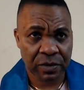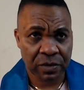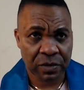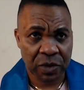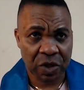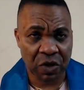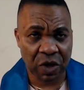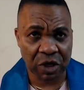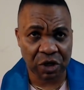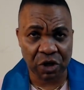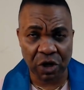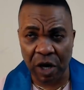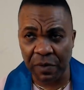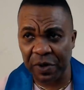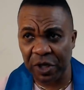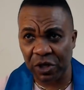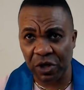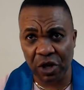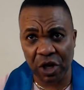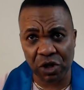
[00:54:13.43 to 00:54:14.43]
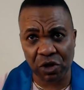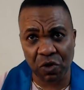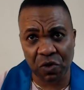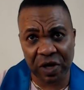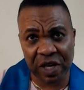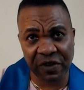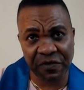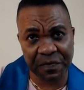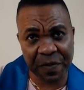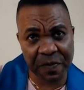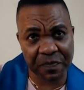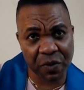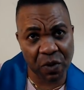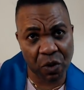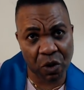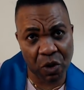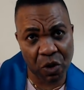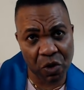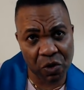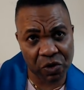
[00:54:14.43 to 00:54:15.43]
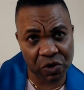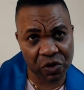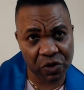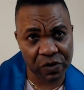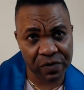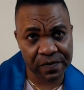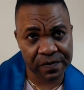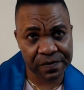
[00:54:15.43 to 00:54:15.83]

Your job is not to give people clothes.